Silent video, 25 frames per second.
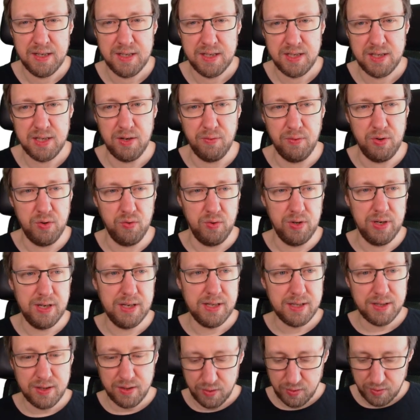So we do
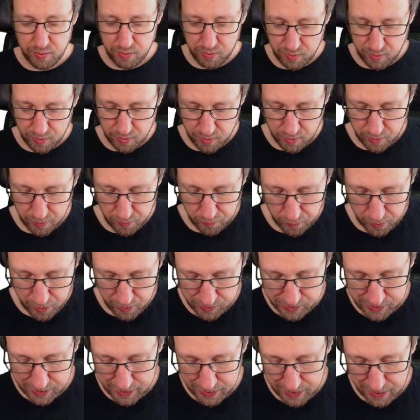this, we
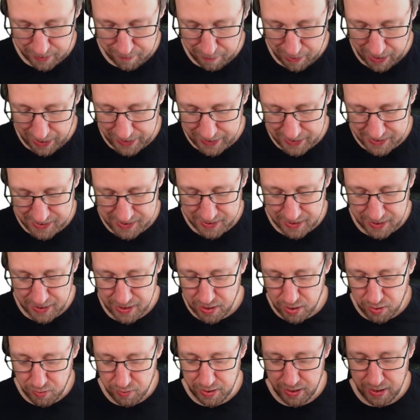use a D minus
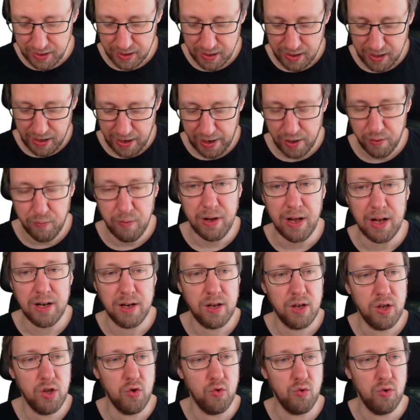decoding, and we
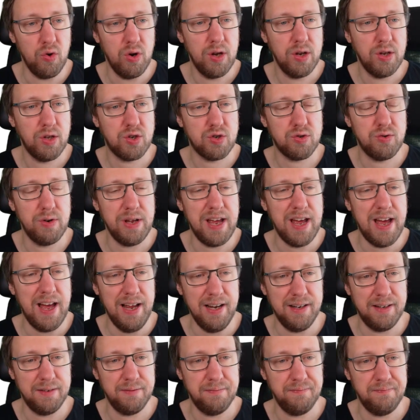get U3
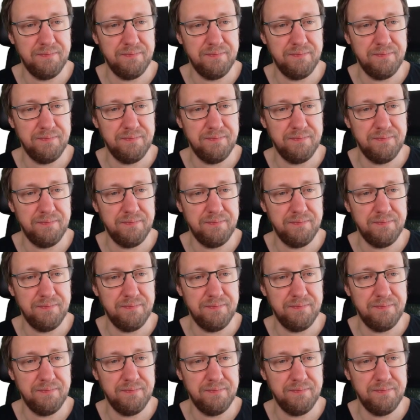hat.